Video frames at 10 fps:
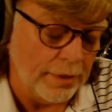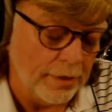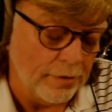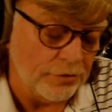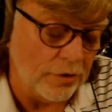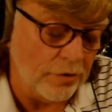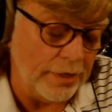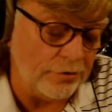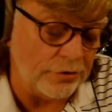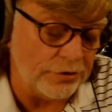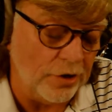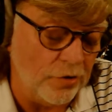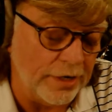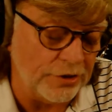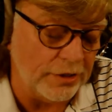So interesting
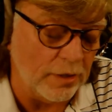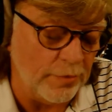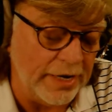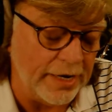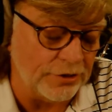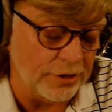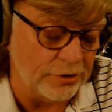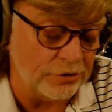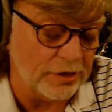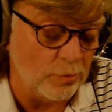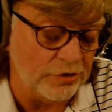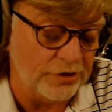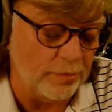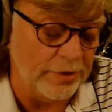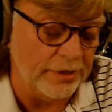question. Let me ask you, because someone
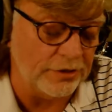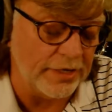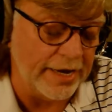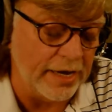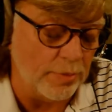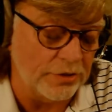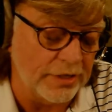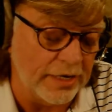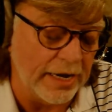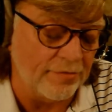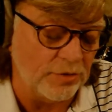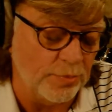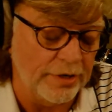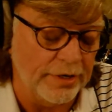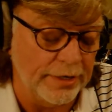sent me this cap and said I have to
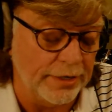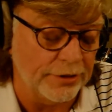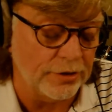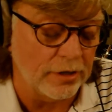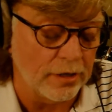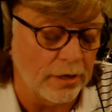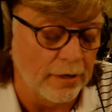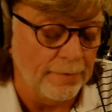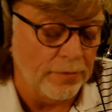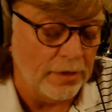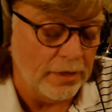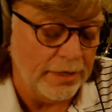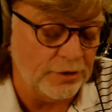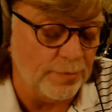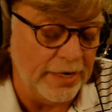put it in a guitar.
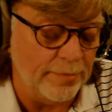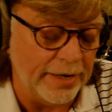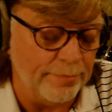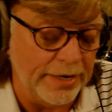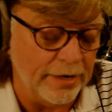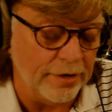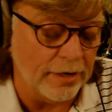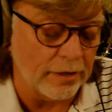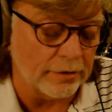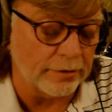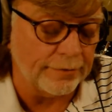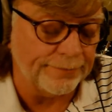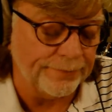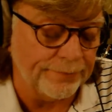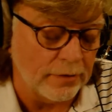It's made by Bare Knuckle,
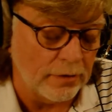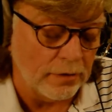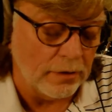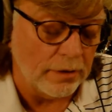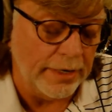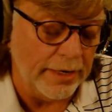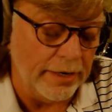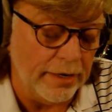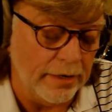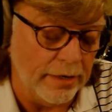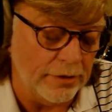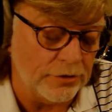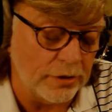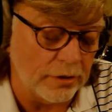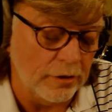and
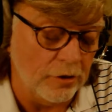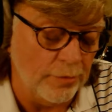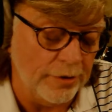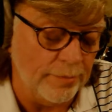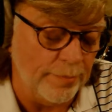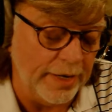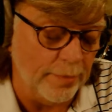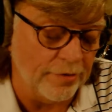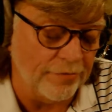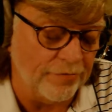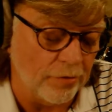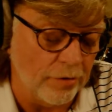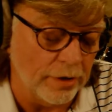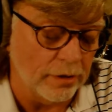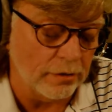it's aluminum paper
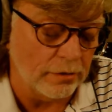foil.